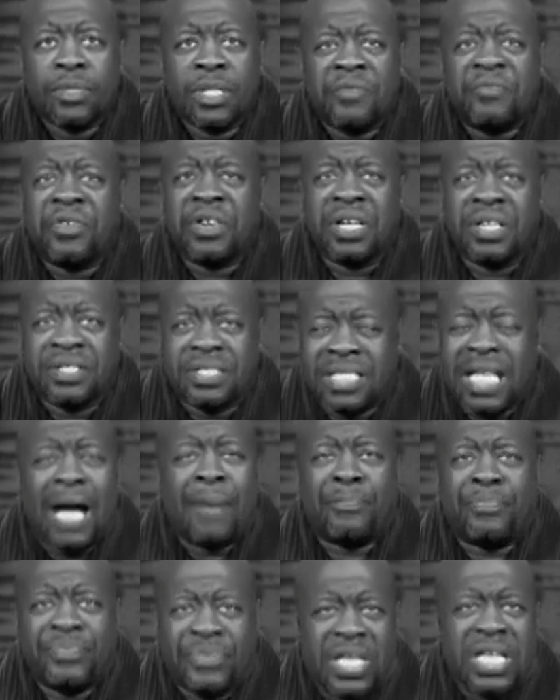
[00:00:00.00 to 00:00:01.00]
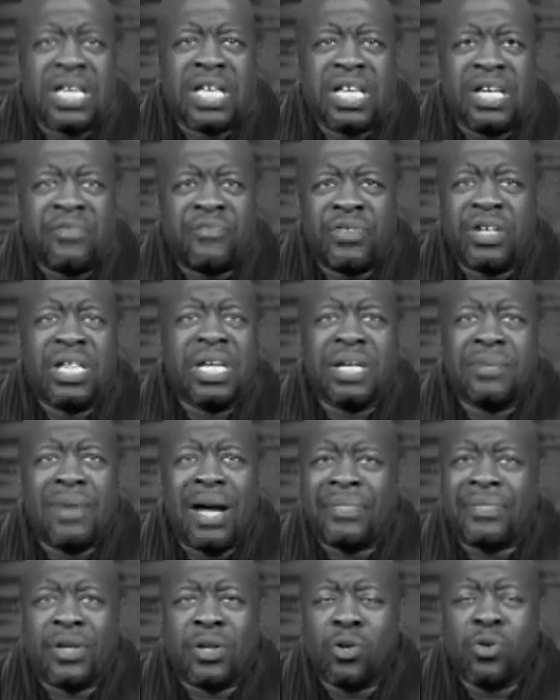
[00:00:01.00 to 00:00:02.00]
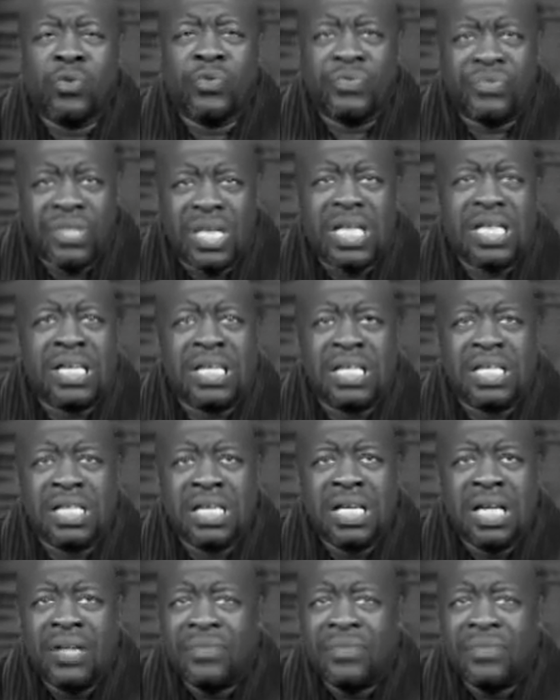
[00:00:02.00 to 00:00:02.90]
For, stop thinking. Forget about that old thinking